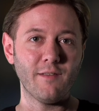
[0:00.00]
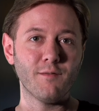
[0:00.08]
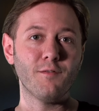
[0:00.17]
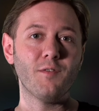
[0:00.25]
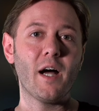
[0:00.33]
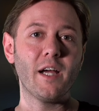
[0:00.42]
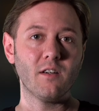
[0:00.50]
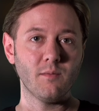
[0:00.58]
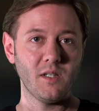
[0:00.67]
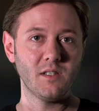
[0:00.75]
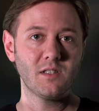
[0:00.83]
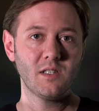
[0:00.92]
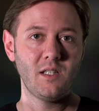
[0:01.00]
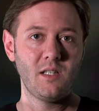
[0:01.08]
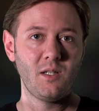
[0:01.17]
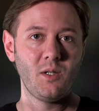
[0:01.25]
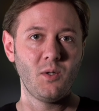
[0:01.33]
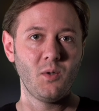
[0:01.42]
environment
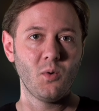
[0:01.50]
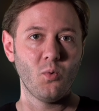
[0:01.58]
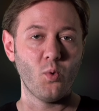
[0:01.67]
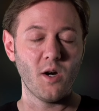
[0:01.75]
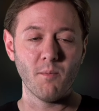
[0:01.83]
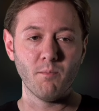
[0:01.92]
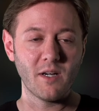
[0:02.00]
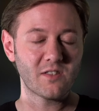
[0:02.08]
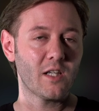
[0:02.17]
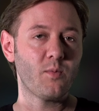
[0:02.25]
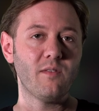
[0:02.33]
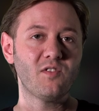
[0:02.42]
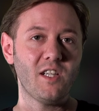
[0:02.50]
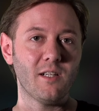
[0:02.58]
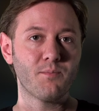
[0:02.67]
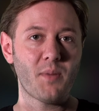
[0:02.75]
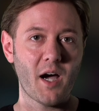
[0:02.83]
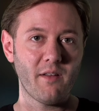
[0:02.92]
where, much like we've seen
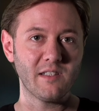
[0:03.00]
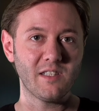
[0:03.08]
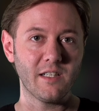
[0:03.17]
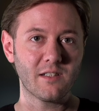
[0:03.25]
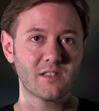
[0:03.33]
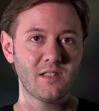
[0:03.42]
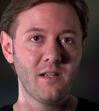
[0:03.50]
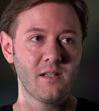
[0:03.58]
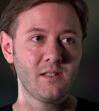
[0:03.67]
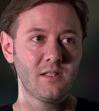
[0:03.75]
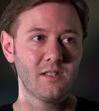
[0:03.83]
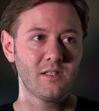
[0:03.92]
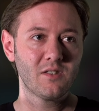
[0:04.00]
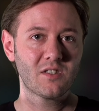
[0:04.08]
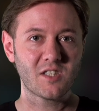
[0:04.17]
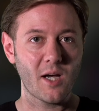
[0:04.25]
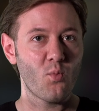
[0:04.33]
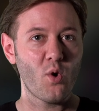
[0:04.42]
in politics,
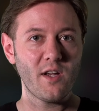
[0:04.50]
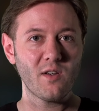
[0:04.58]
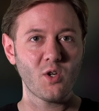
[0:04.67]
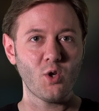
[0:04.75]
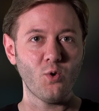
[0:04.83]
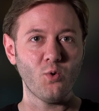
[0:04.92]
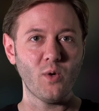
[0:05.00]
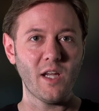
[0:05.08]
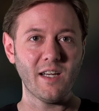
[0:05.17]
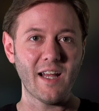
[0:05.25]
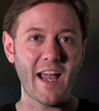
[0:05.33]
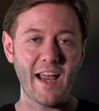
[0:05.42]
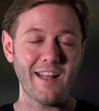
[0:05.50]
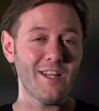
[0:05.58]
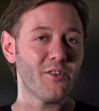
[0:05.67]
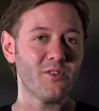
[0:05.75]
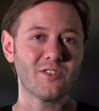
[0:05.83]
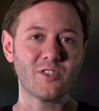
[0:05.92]
someone who in
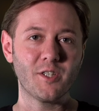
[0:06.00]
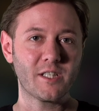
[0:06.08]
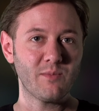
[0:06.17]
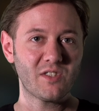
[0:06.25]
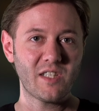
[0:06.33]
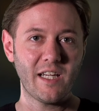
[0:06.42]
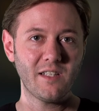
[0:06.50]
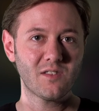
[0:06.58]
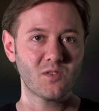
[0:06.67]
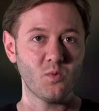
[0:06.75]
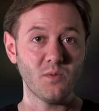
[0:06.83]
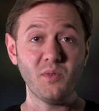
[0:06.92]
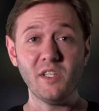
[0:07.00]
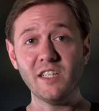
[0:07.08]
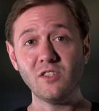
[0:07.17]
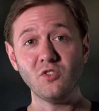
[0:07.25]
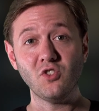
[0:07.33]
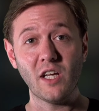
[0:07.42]
any other circumstance would be
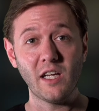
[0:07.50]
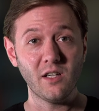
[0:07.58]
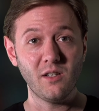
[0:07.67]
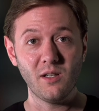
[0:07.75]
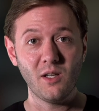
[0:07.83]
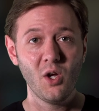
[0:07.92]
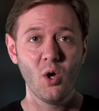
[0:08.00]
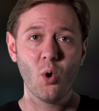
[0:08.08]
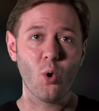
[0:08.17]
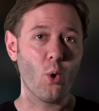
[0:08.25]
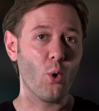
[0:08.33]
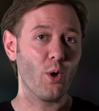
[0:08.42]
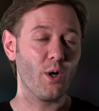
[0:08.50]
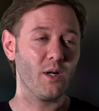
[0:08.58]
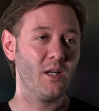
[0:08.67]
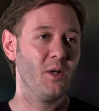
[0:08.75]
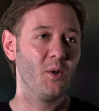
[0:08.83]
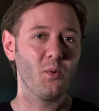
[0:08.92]
in jail or